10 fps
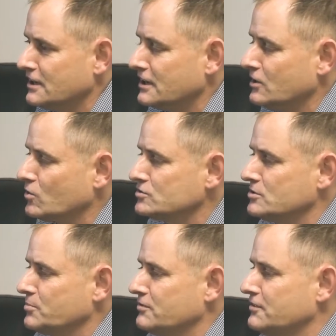it also
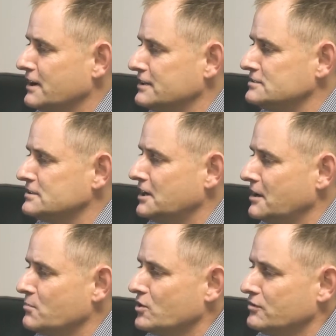provides a
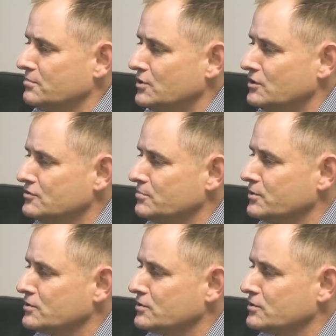number of municipal